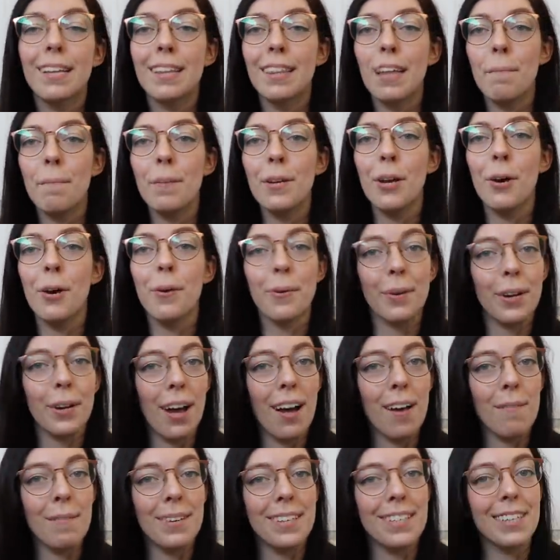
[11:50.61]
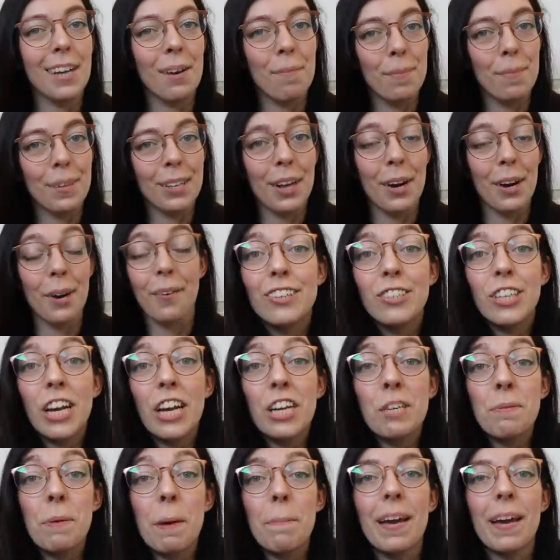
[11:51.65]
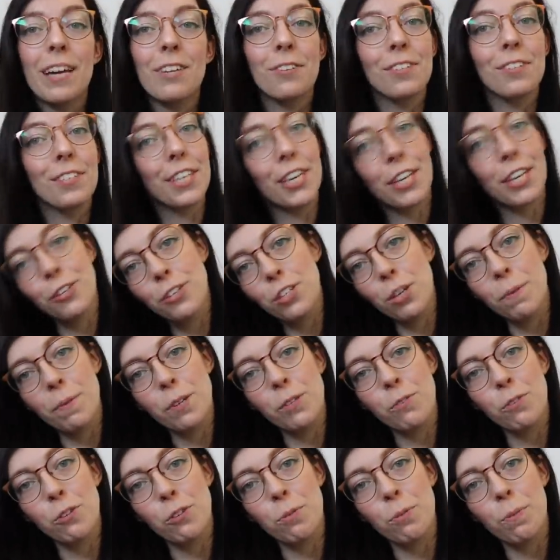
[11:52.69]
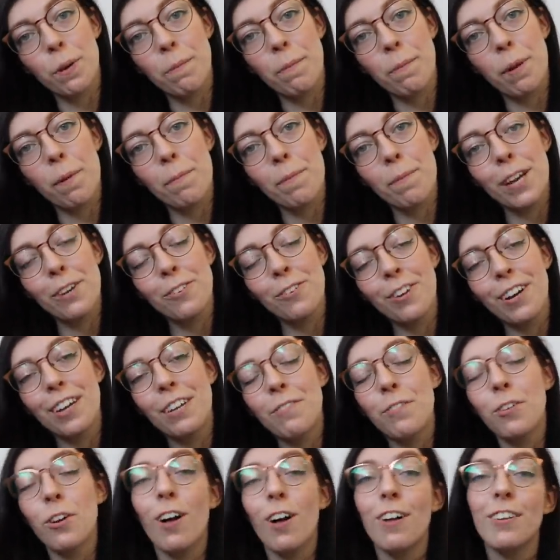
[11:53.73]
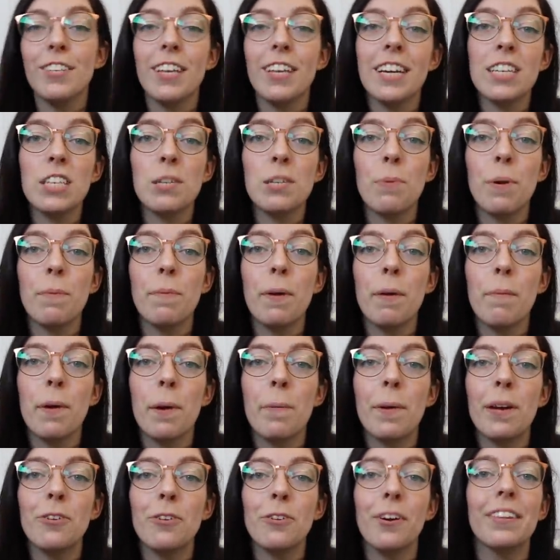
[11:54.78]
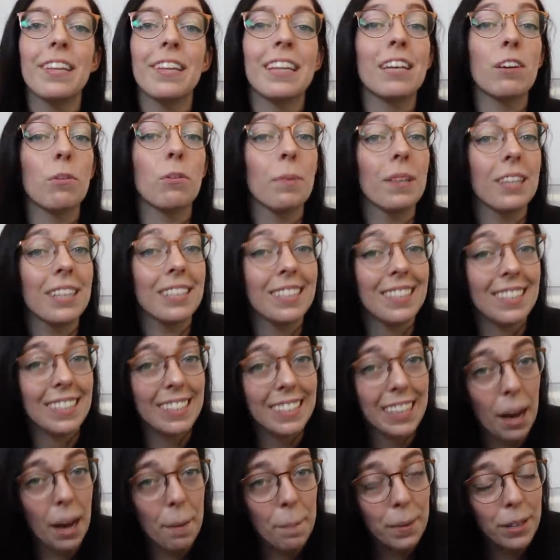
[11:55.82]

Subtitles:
Let me know. Comment down below. Shout out to my patrons. Thank you so much for supporting me on Patreon. If you'd also like to support me on my Patreon, the link will be listed down